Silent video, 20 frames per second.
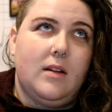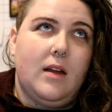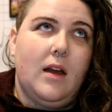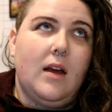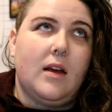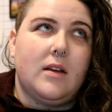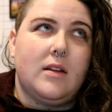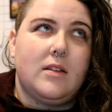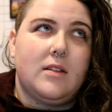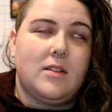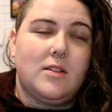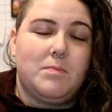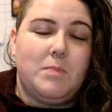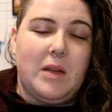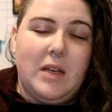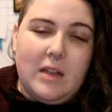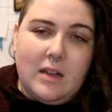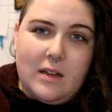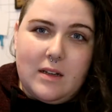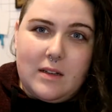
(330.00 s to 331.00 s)
yeah, it's
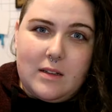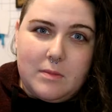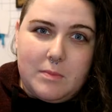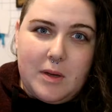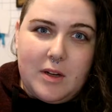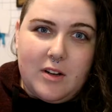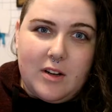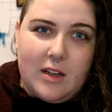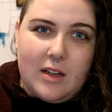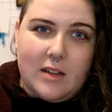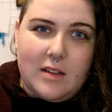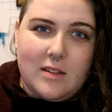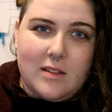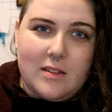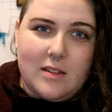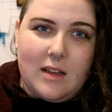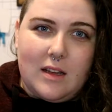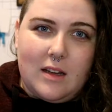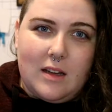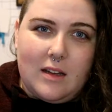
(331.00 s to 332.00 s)
been an
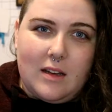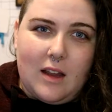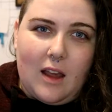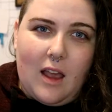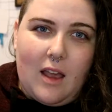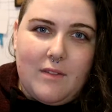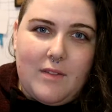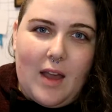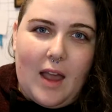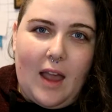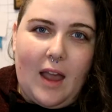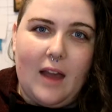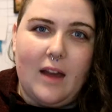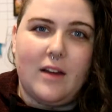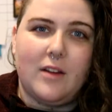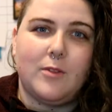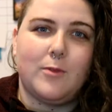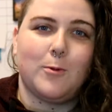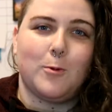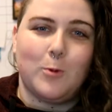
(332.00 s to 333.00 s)
experience and I've
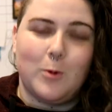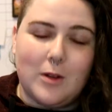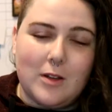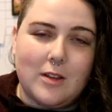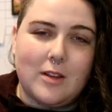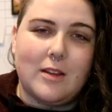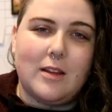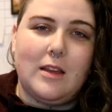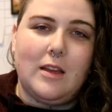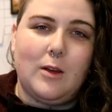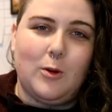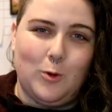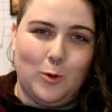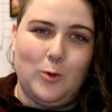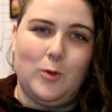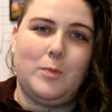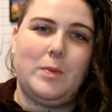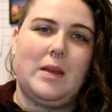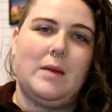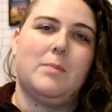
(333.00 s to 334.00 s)
had really
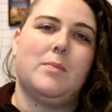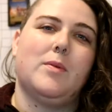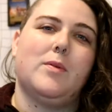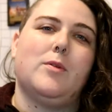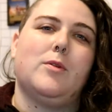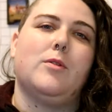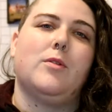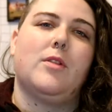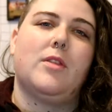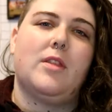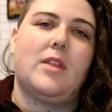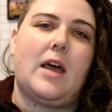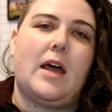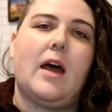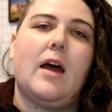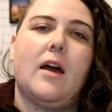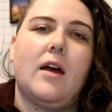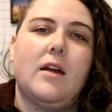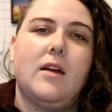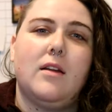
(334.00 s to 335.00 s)
cool people
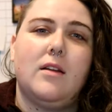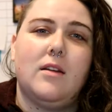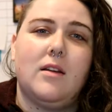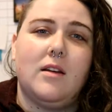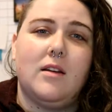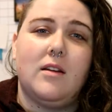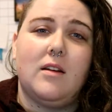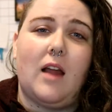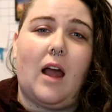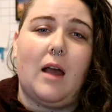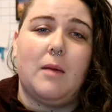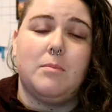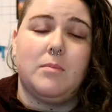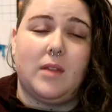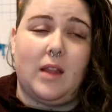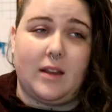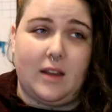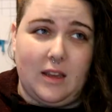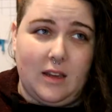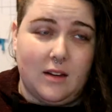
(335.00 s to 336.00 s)
that
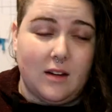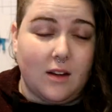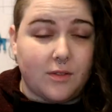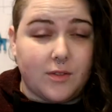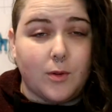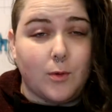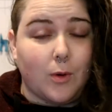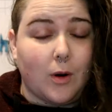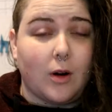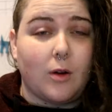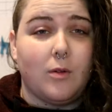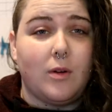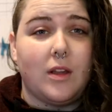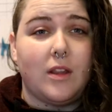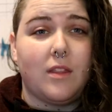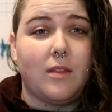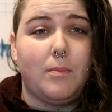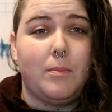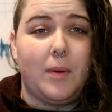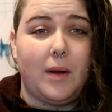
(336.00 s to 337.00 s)
I'm lucky enough to work
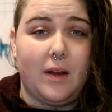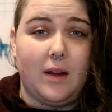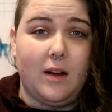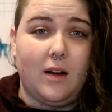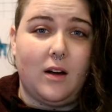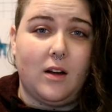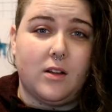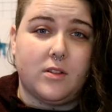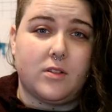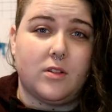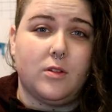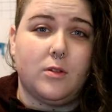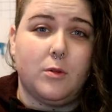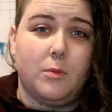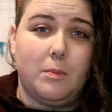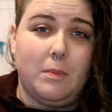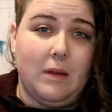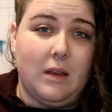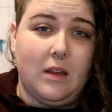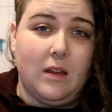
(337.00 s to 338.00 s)
with, but
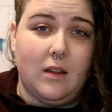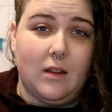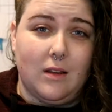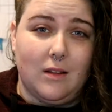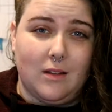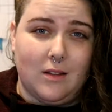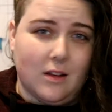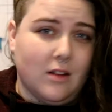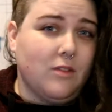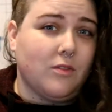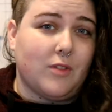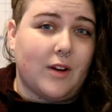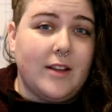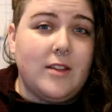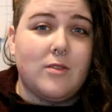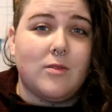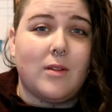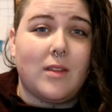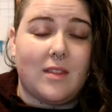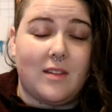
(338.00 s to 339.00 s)
also be good
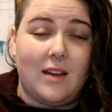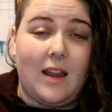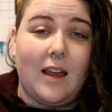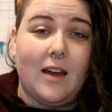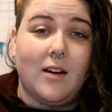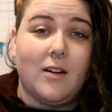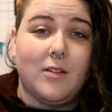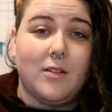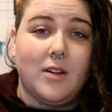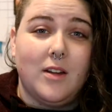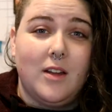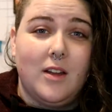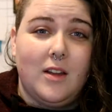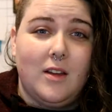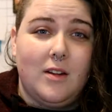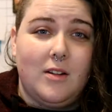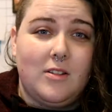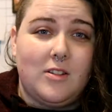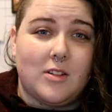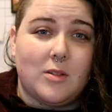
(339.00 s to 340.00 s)
friends with now,
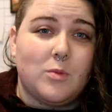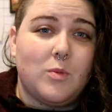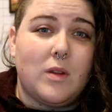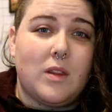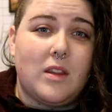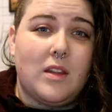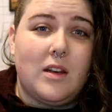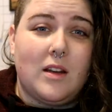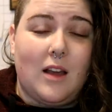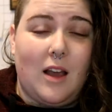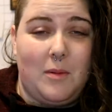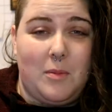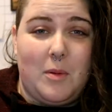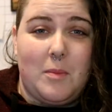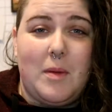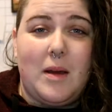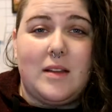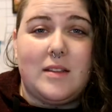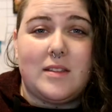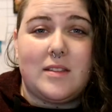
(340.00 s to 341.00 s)
just within a
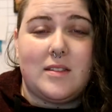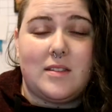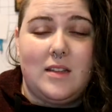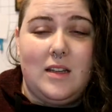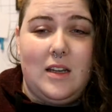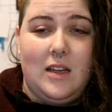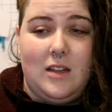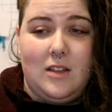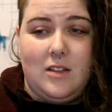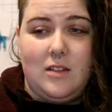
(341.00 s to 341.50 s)
couple months,